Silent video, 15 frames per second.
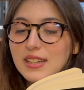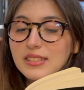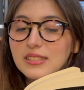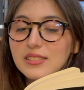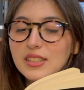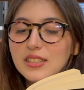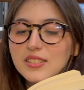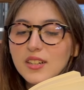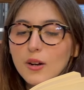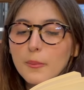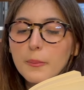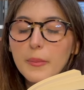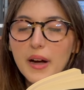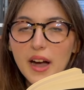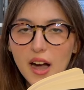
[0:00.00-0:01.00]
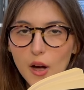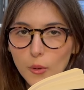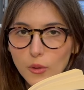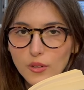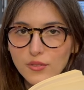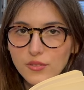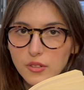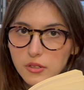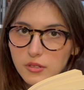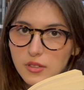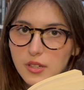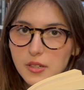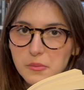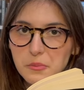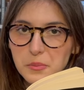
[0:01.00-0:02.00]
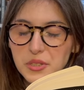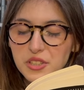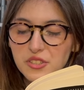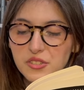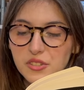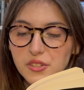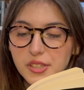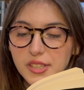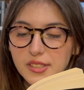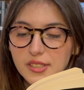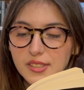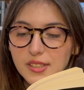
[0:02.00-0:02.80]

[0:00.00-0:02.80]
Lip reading: These are powerful mysteries.